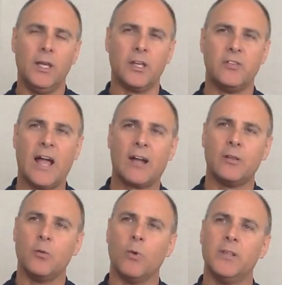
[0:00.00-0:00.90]

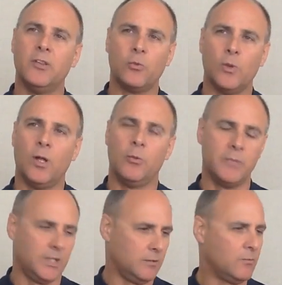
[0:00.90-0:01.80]
exactly what this will all
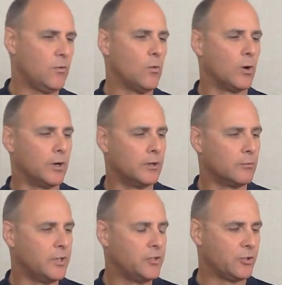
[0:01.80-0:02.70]
mean for
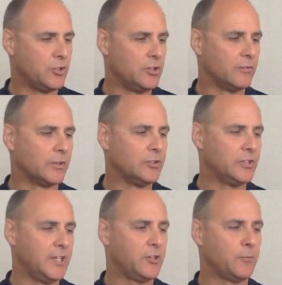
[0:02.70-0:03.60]
research
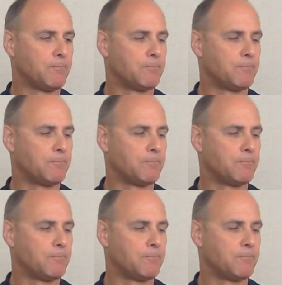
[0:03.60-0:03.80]
universities.